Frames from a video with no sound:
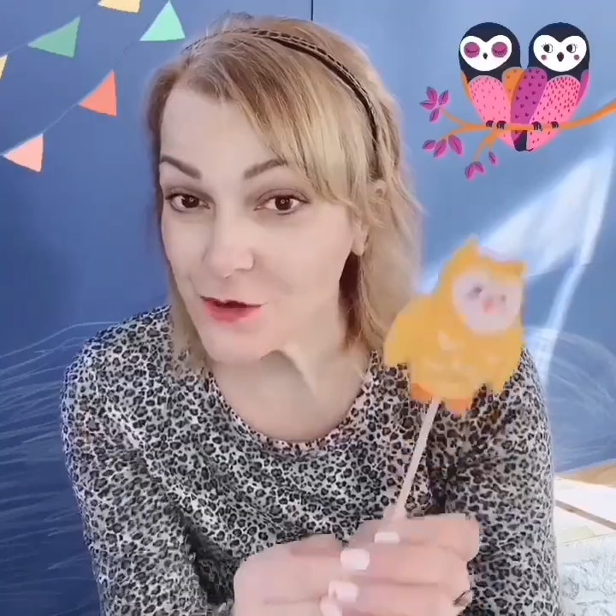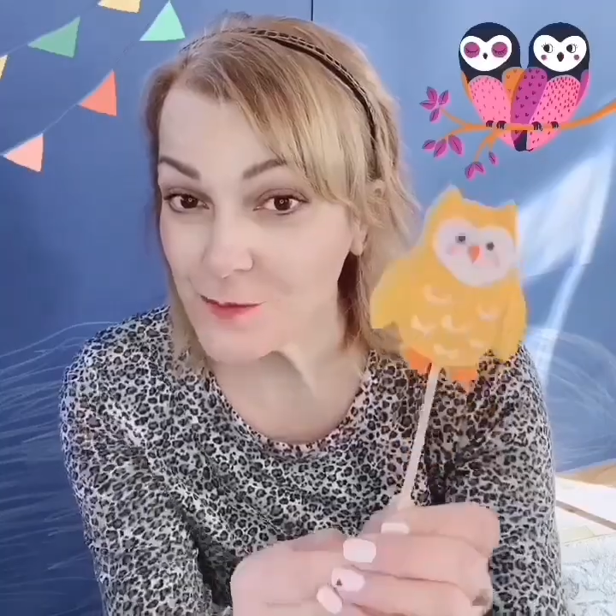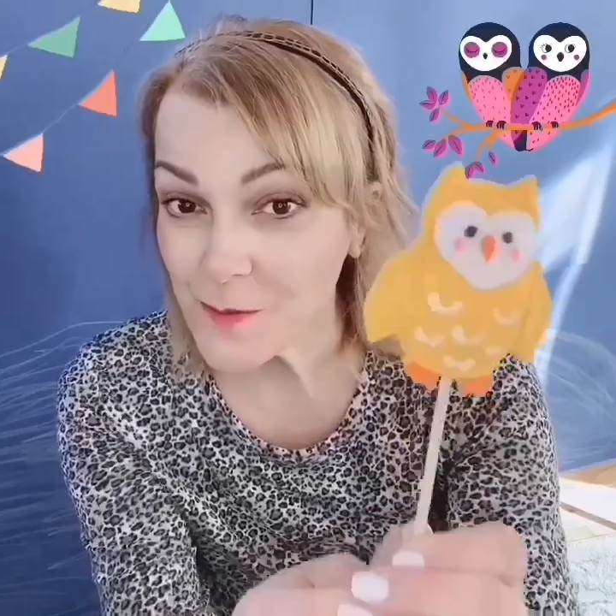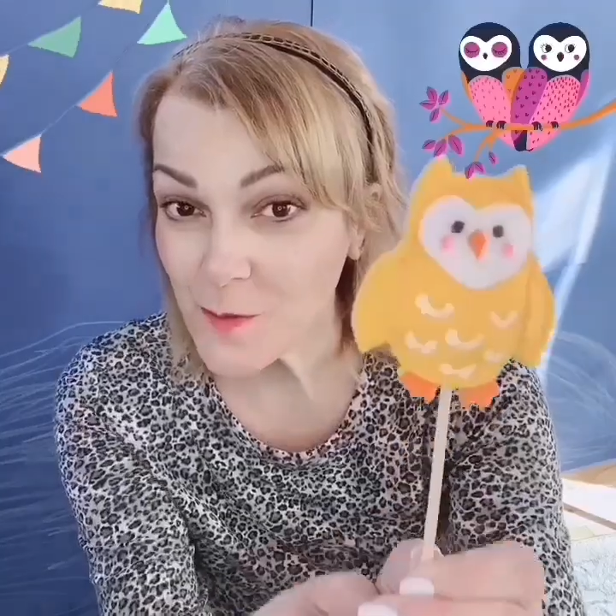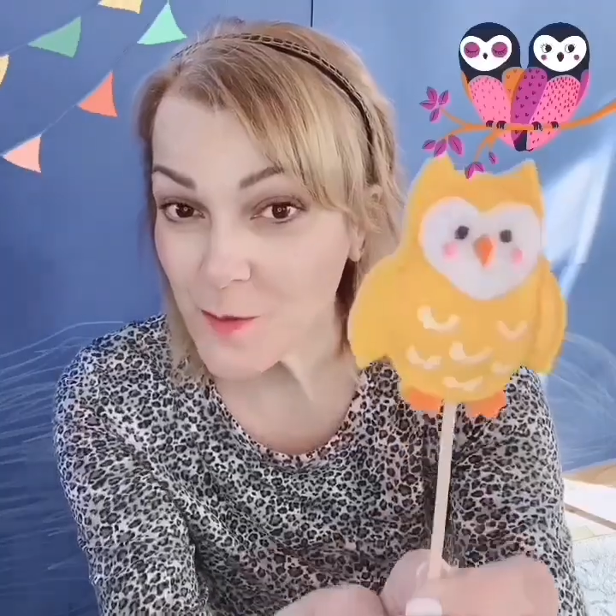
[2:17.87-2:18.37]
you
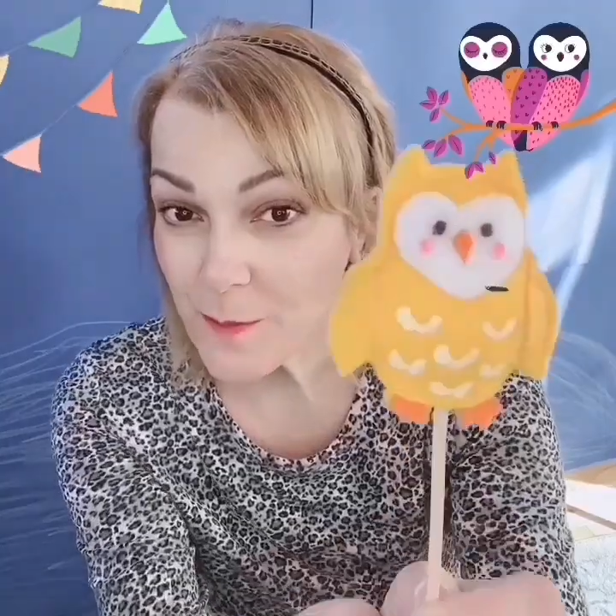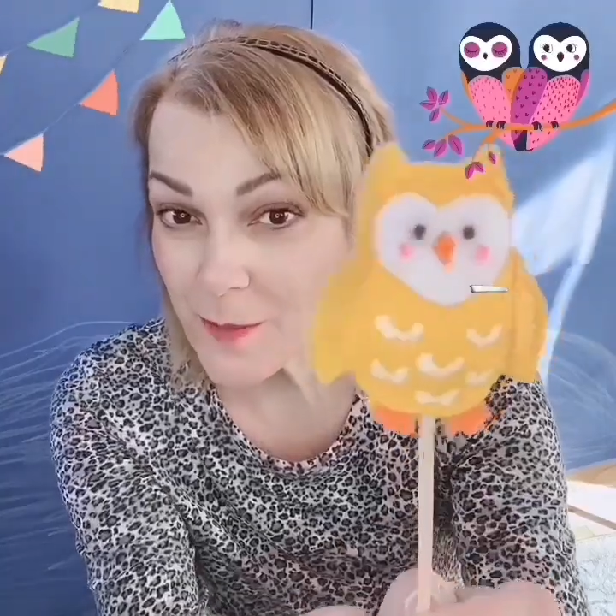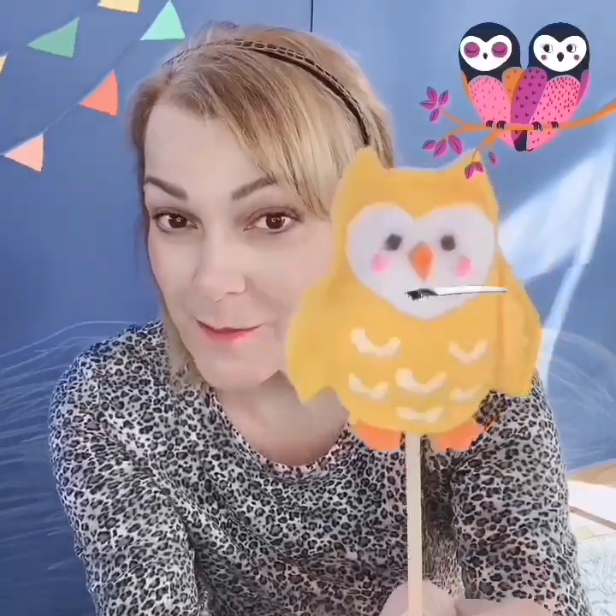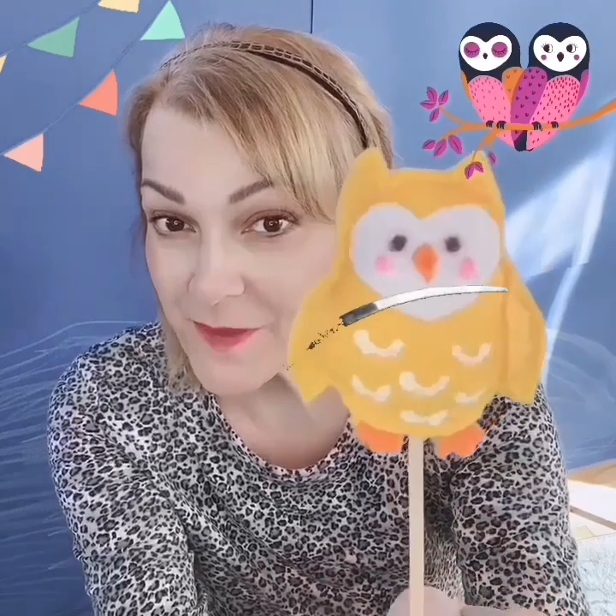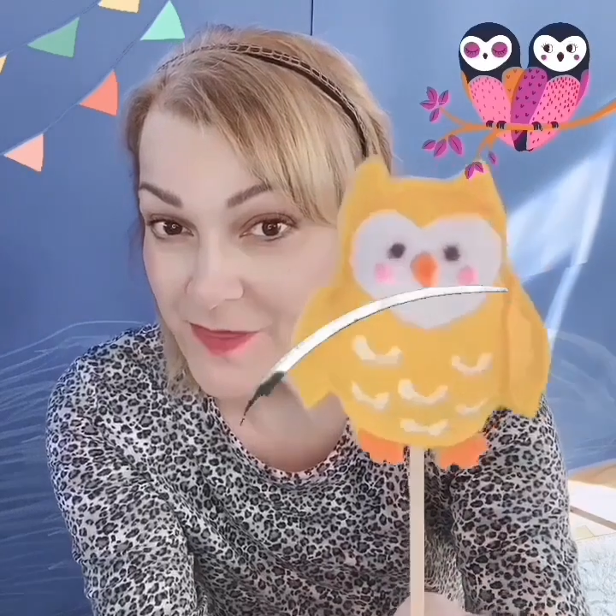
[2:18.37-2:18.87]
remember what
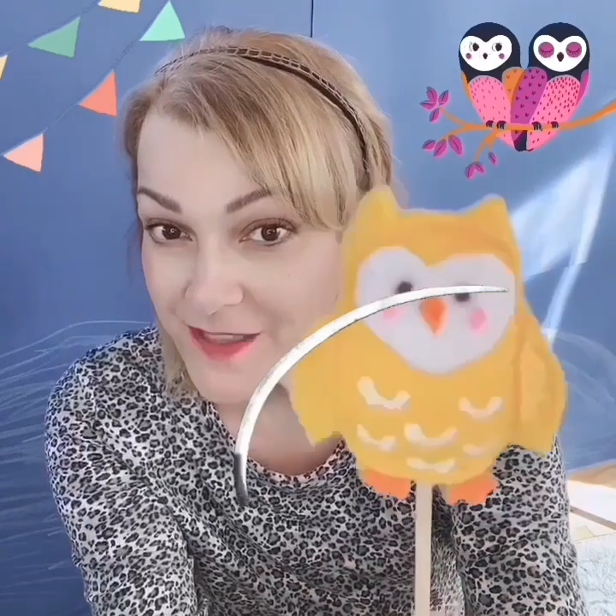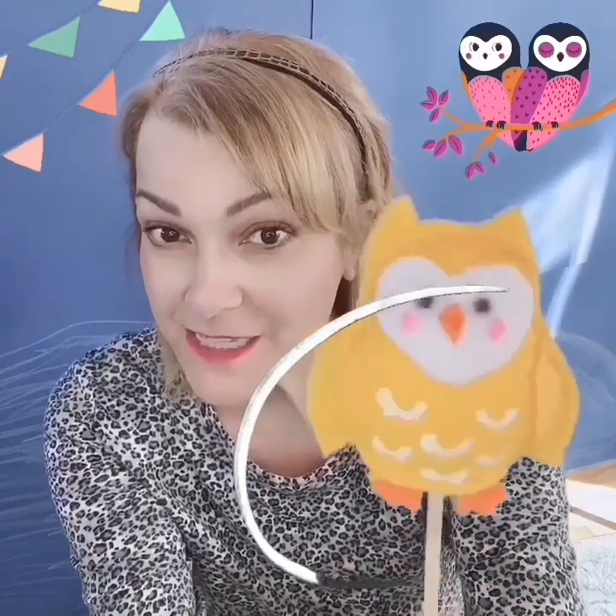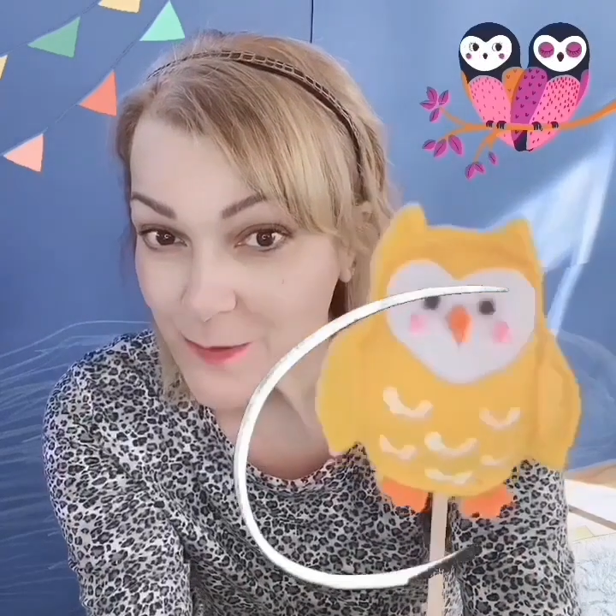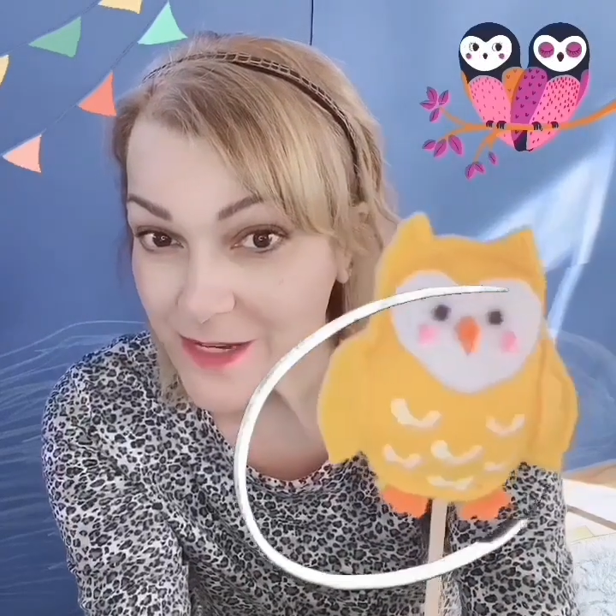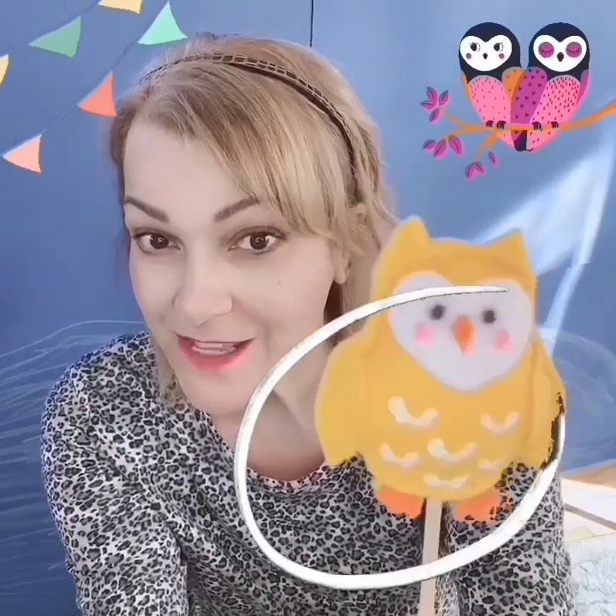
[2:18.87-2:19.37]
puppet
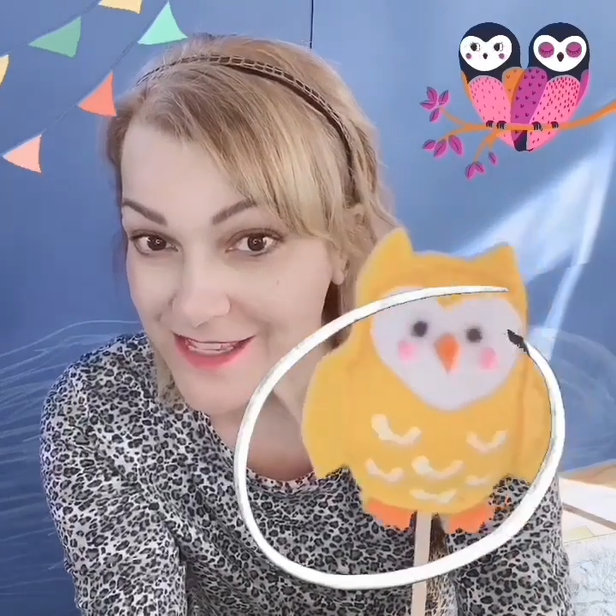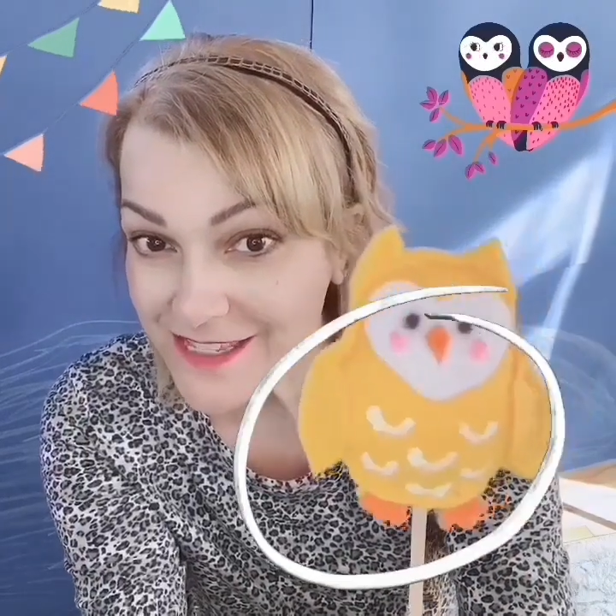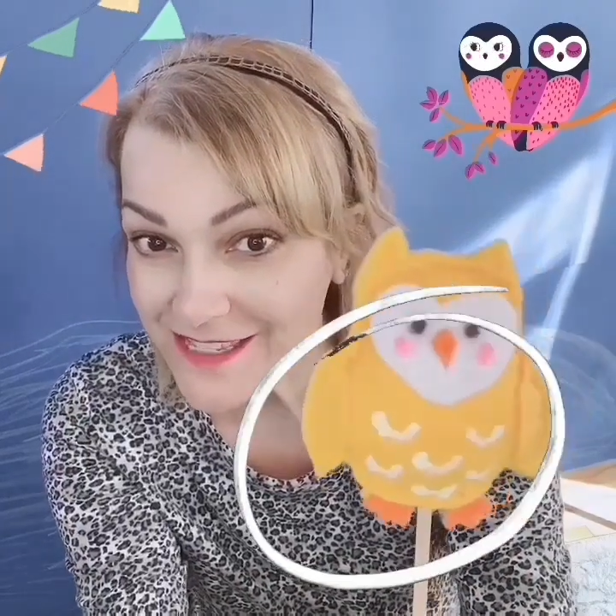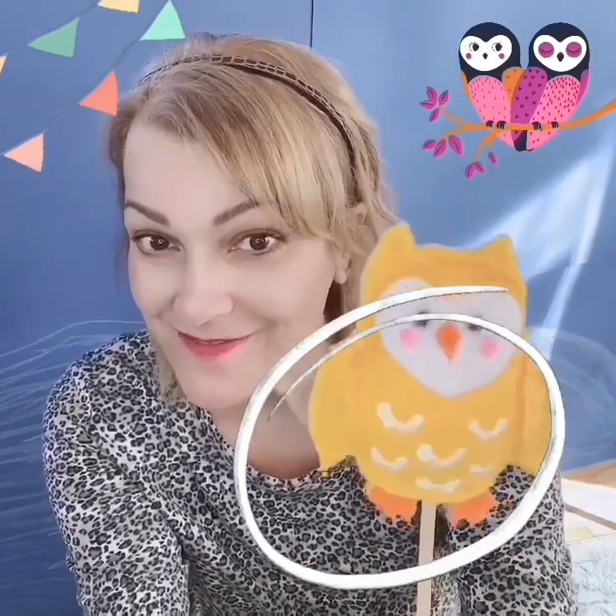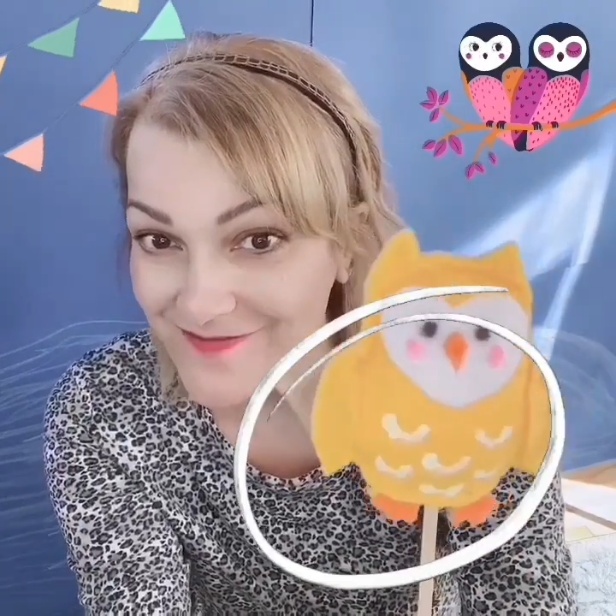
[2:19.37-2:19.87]
this one
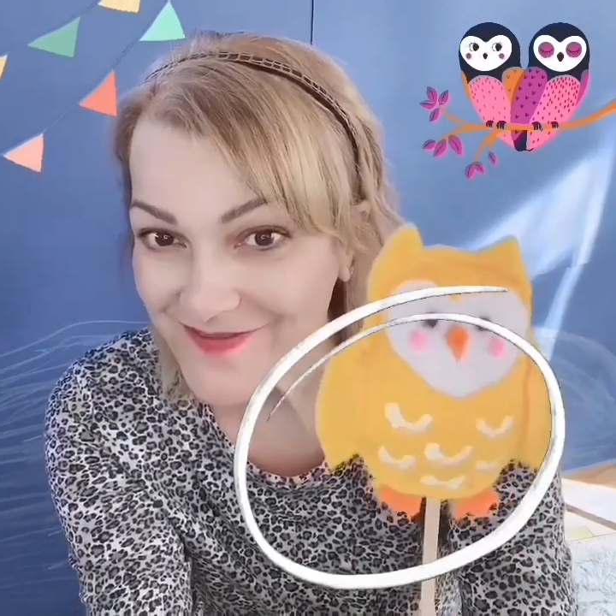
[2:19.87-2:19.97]
is?